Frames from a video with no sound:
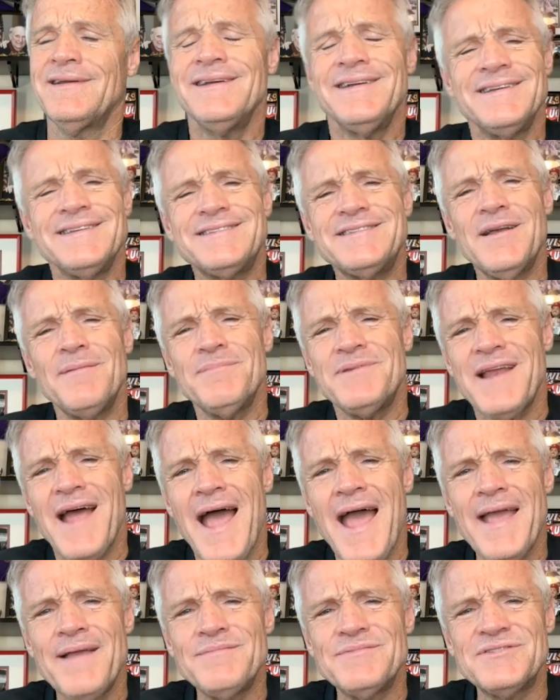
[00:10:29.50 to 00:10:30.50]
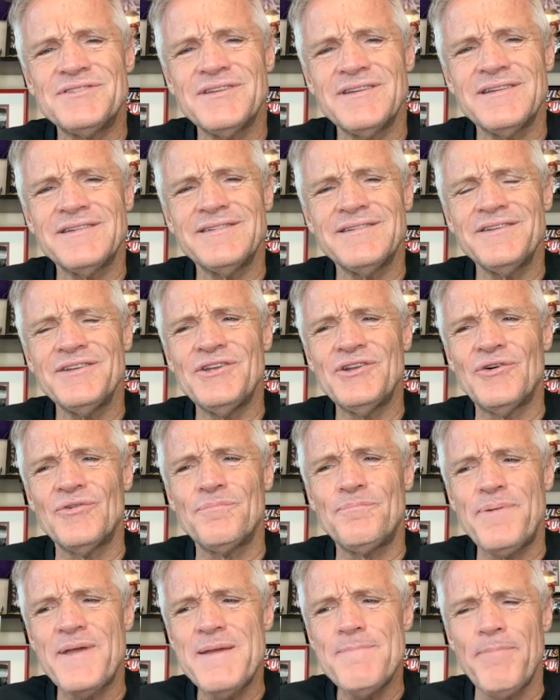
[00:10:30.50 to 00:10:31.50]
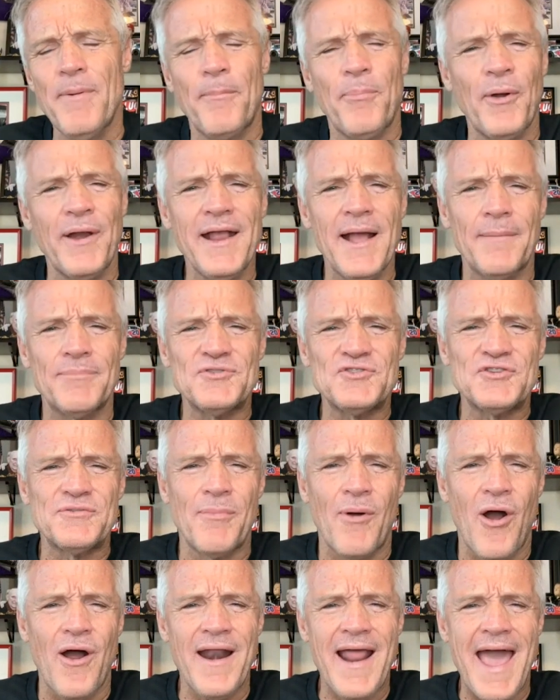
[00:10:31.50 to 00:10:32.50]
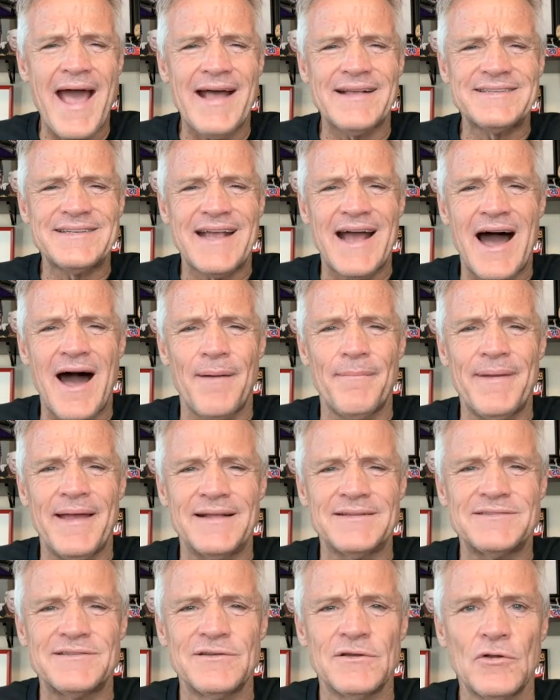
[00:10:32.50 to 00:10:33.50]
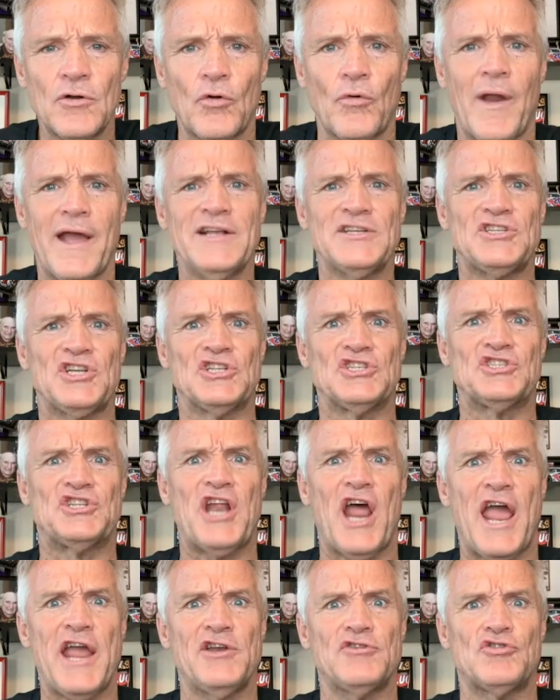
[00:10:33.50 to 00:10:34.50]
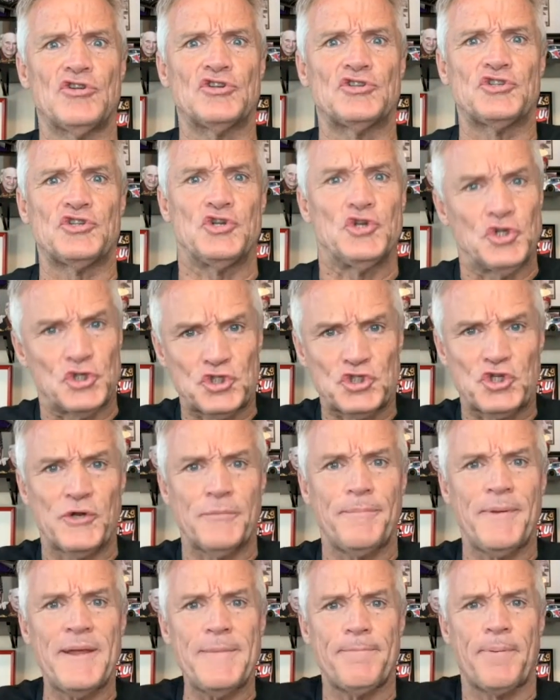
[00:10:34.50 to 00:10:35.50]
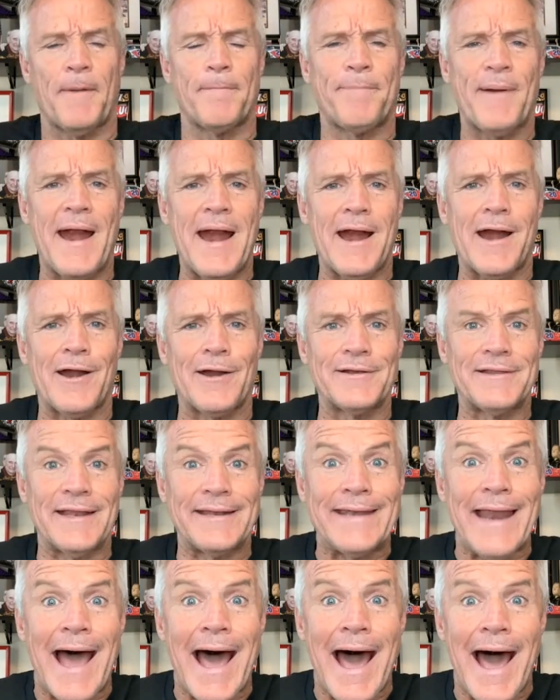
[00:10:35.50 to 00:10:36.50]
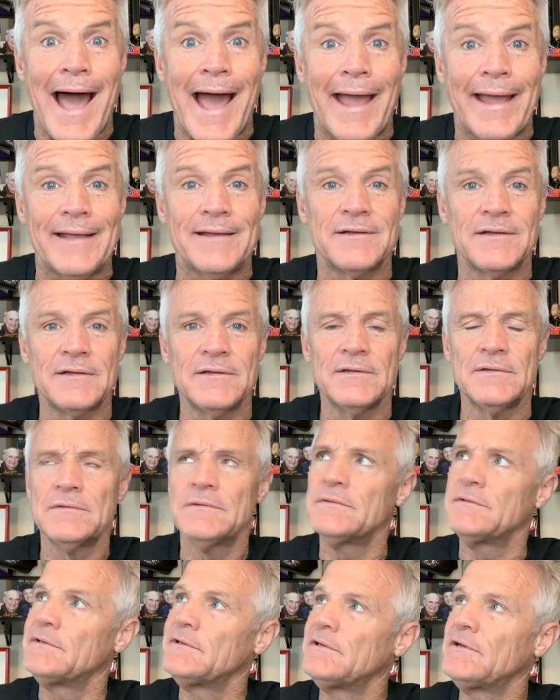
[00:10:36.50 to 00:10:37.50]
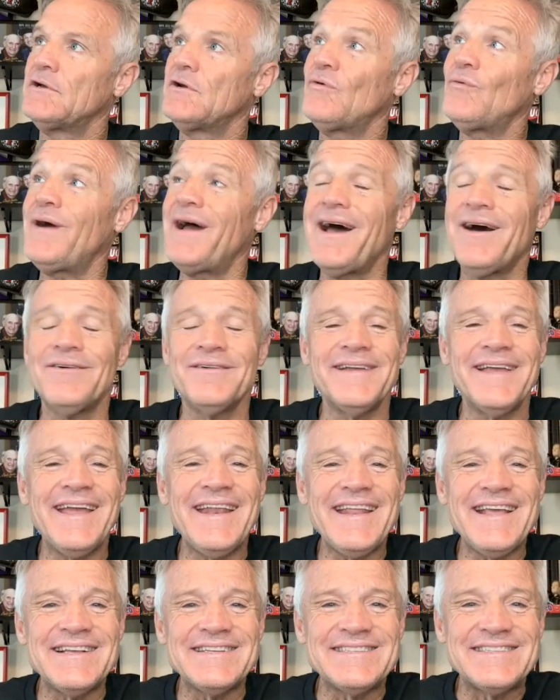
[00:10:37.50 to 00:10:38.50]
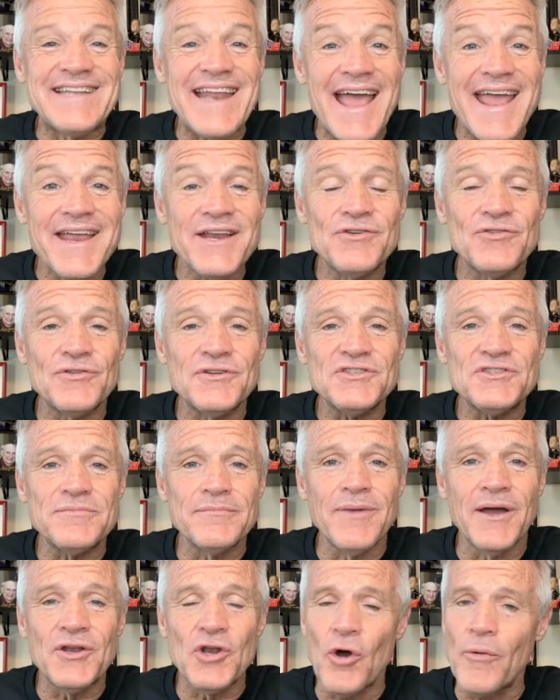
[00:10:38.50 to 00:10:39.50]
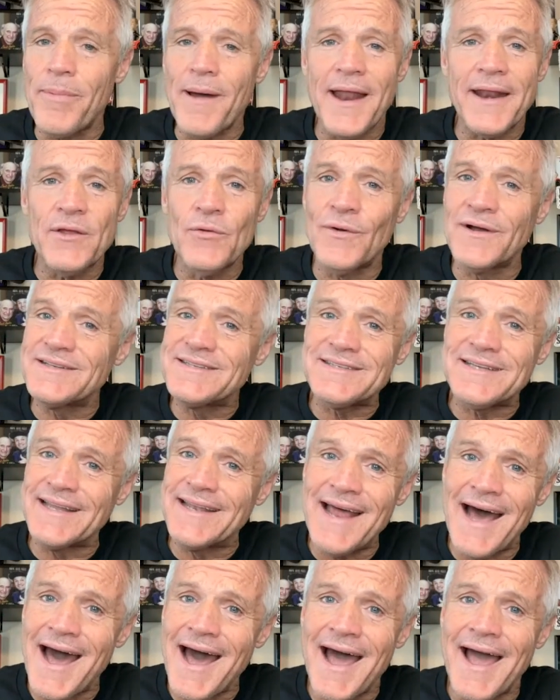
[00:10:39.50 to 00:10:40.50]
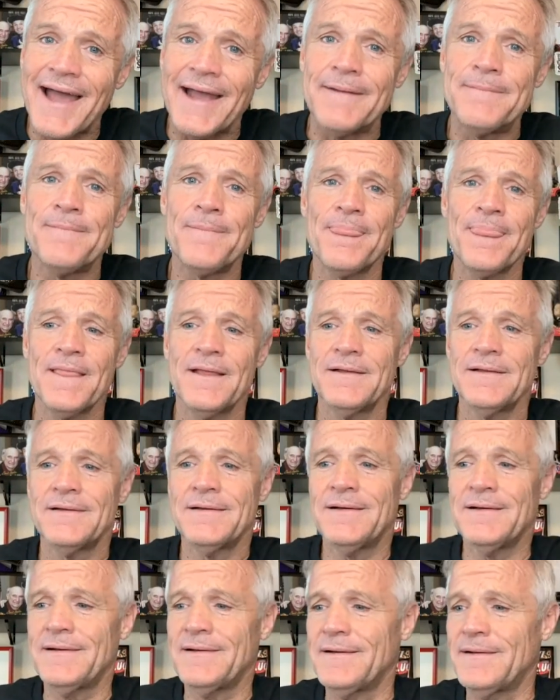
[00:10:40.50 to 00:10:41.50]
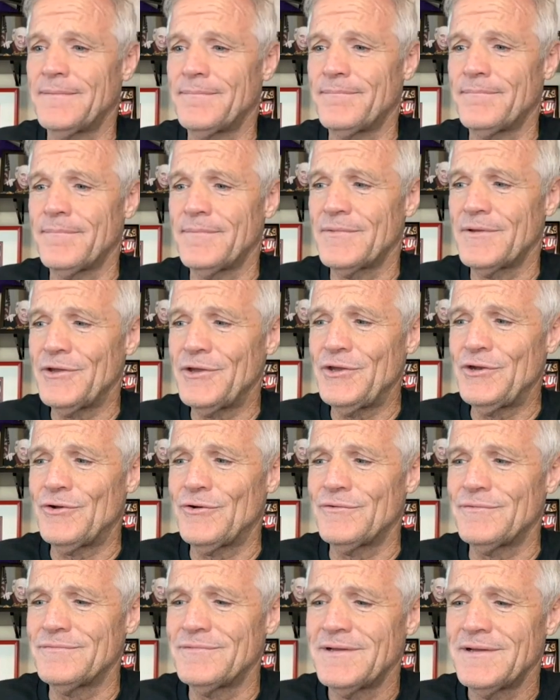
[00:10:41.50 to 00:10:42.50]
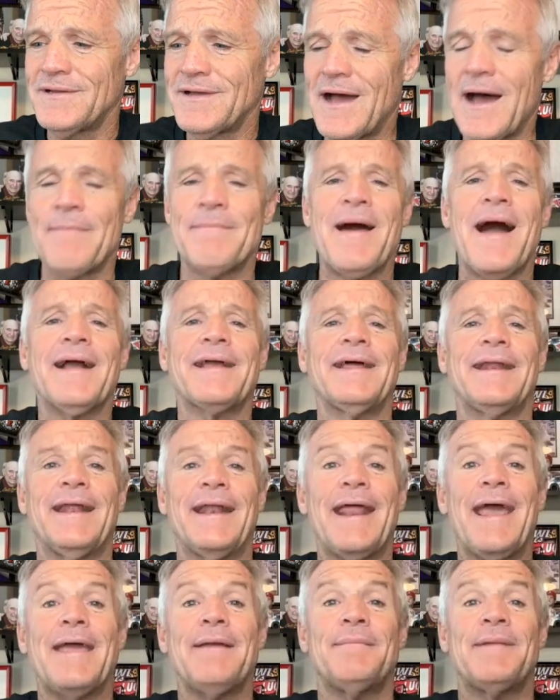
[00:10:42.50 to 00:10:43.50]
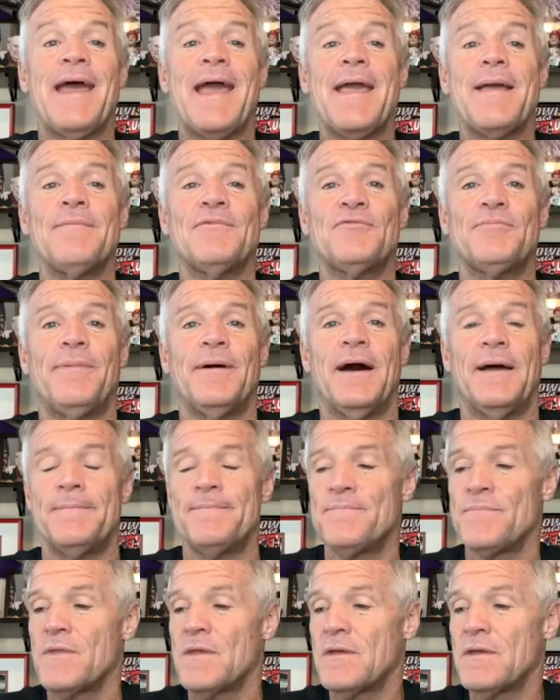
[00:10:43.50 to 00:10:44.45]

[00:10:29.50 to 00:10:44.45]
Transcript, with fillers: Sometimes, you know, people bring up smart-ass comments. Racing's dangerous. You should be prepared to die. Well, it is dangerous, but nobody wants to die. You know, I'm not going to name names, but